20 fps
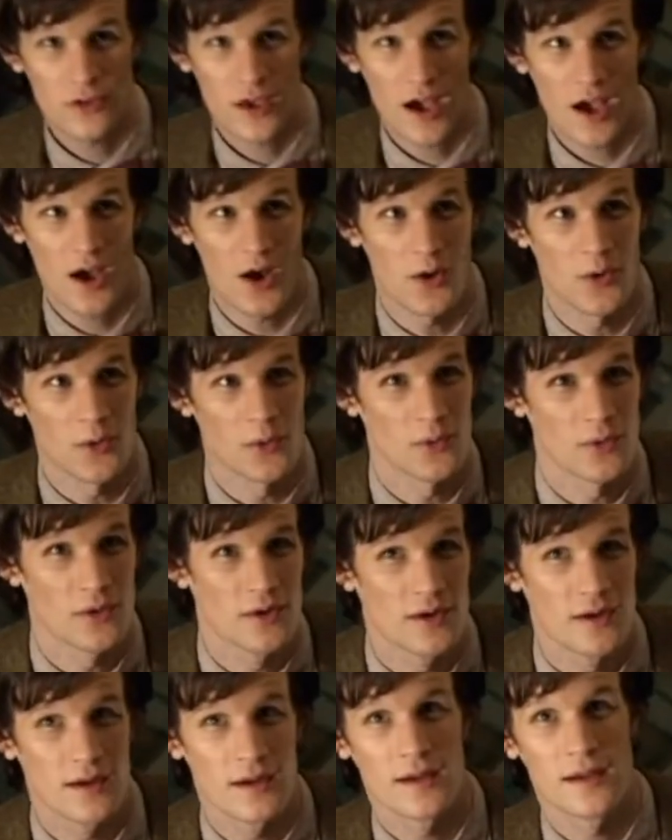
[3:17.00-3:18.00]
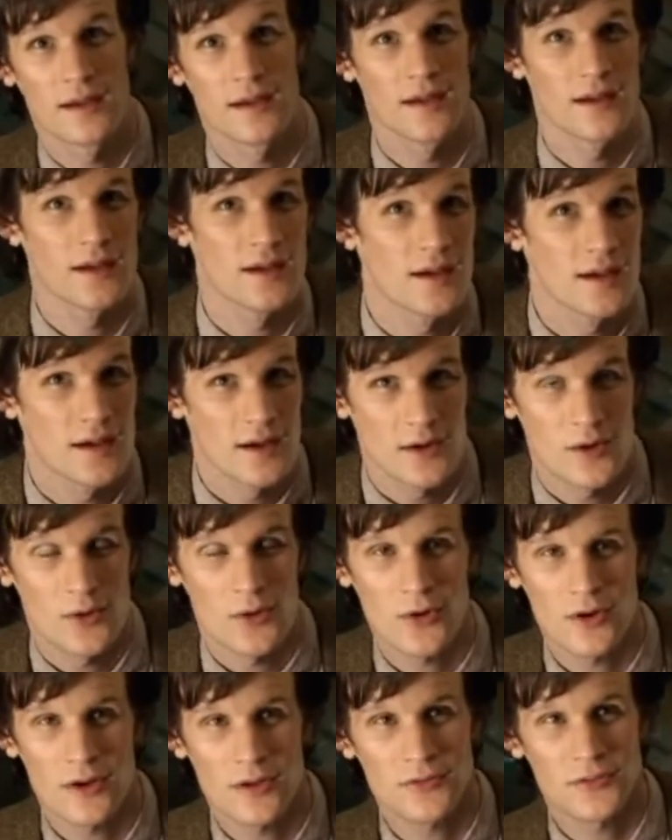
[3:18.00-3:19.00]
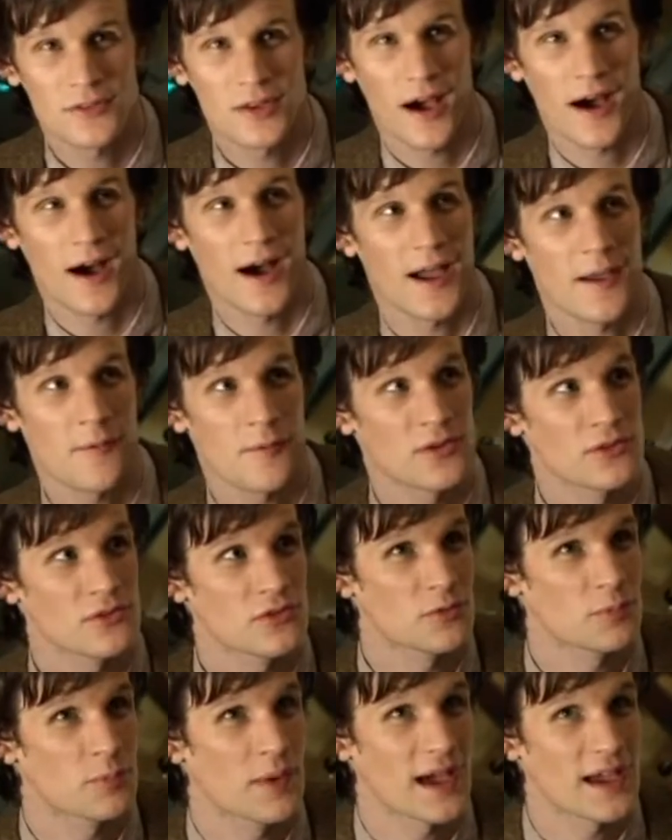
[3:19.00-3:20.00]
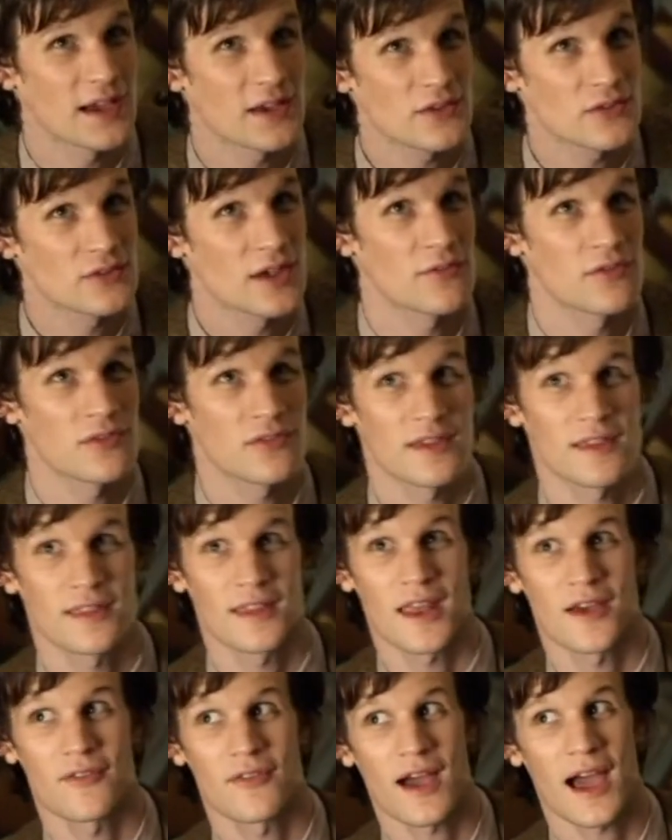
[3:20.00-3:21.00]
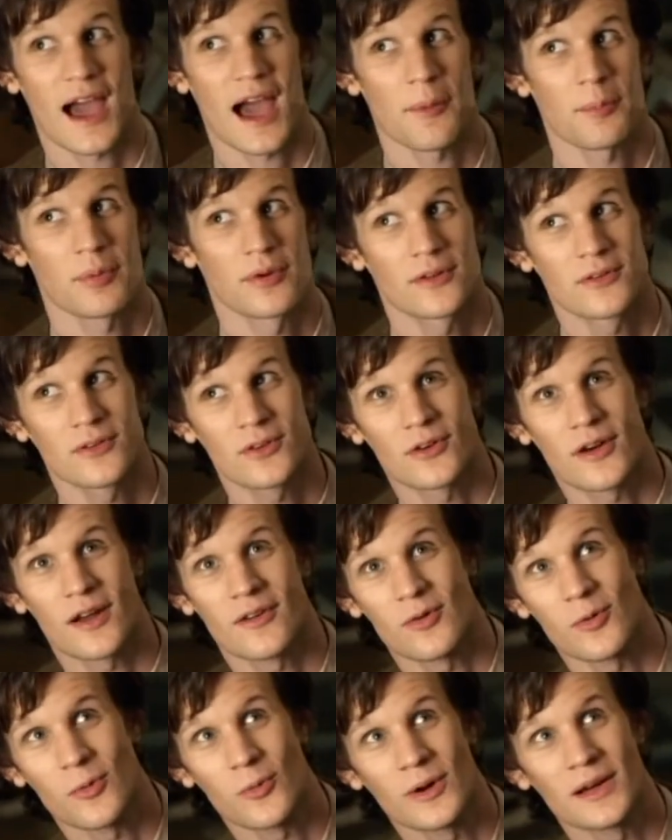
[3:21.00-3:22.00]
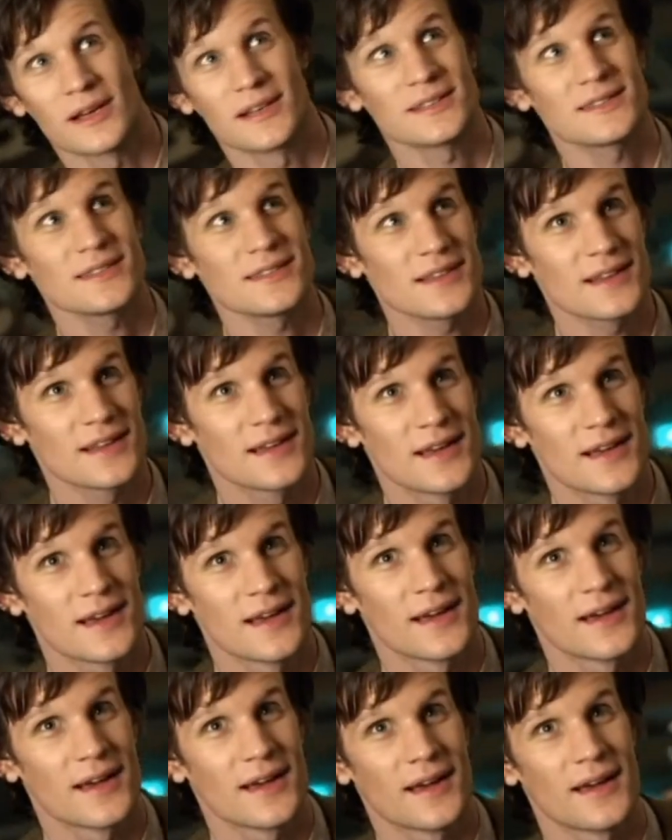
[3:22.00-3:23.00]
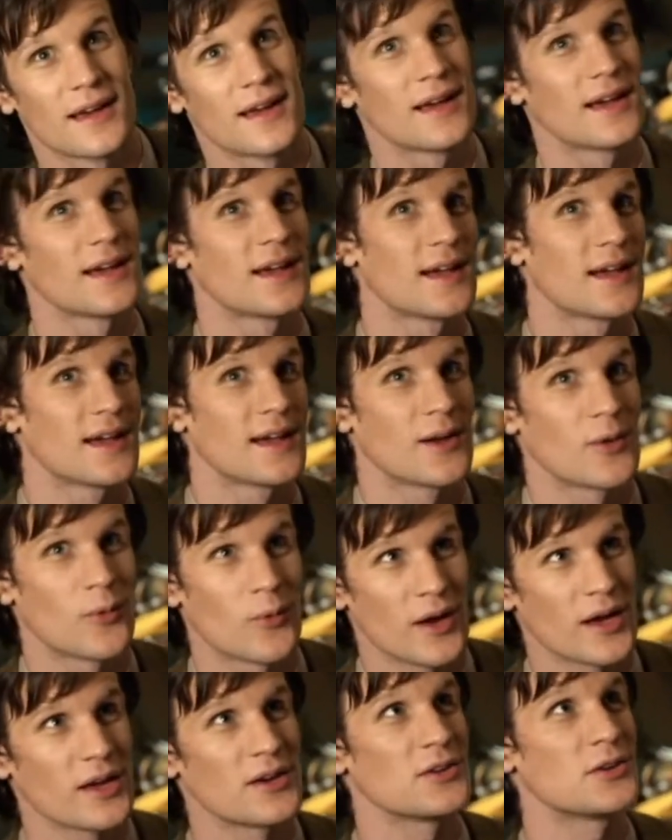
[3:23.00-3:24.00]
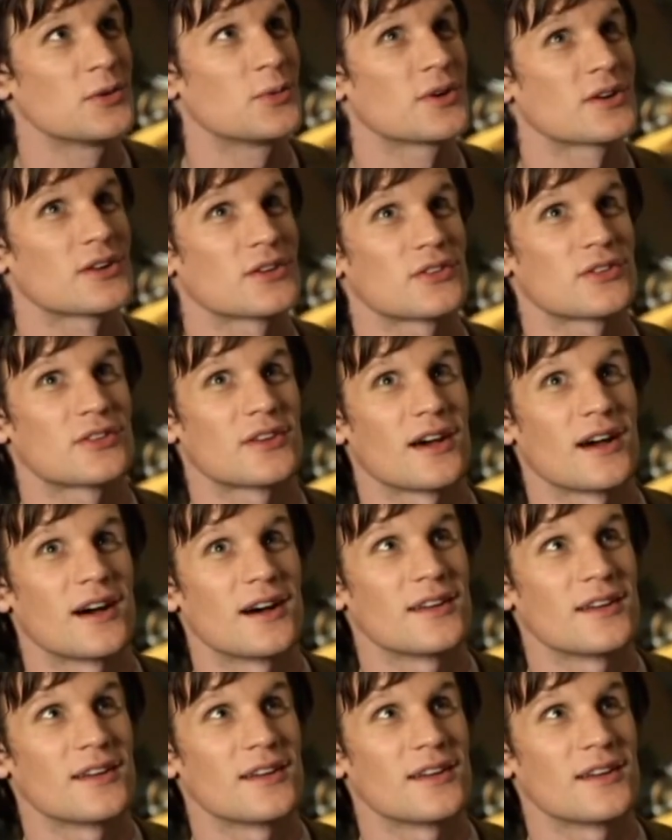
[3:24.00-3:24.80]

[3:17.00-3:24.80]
now, and I watch a lot of the episodes, and apart from loving them, my overriding thought is, oh, what's hard work. So I'm really,